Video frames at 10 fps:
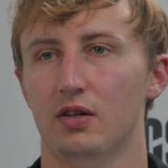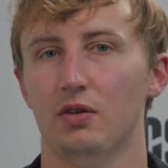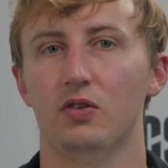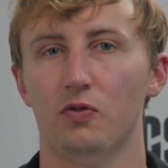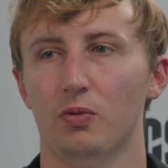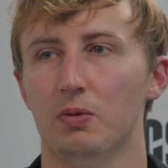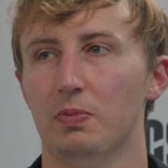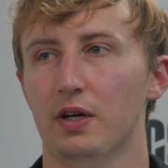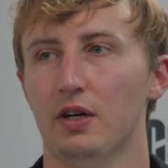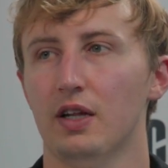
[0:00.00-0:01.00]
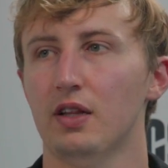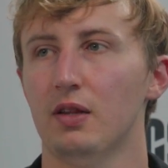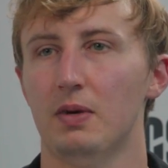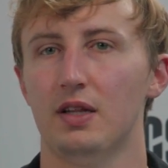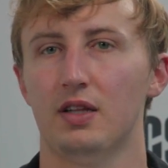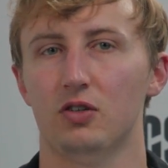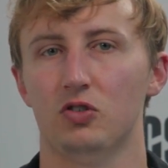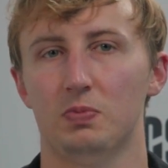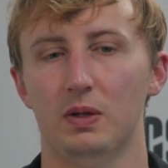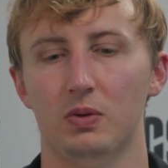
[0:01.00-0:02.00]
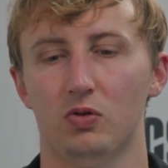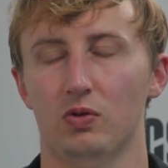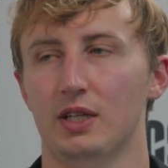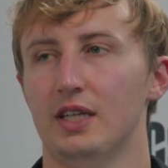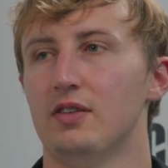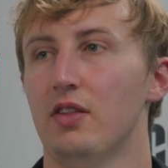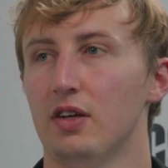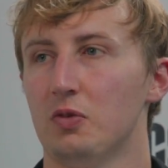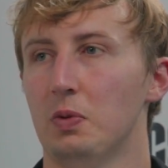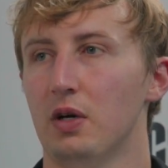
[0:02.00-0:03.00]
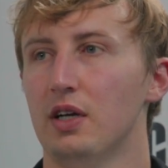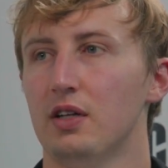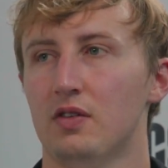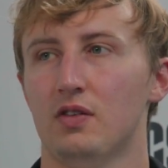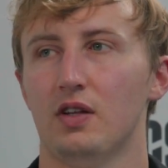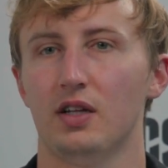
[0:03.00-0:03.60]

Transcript: is a former player, I think the main thing is just being able to relate to the experience.